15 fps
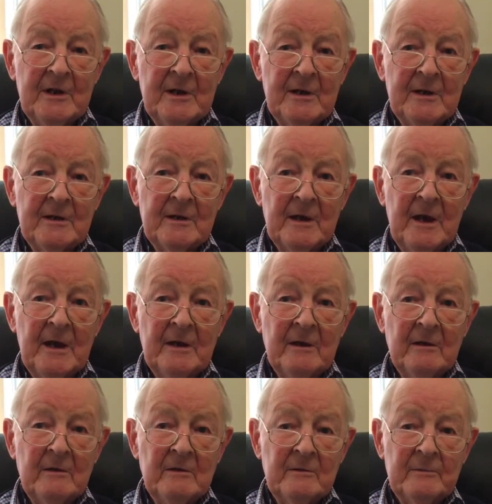
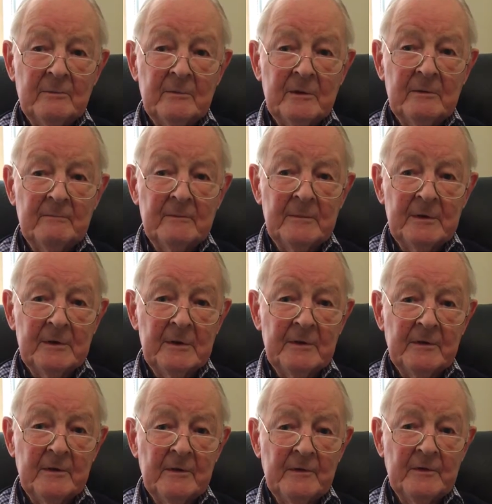and
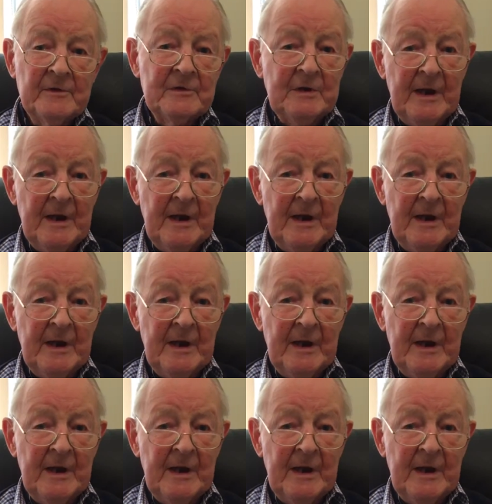this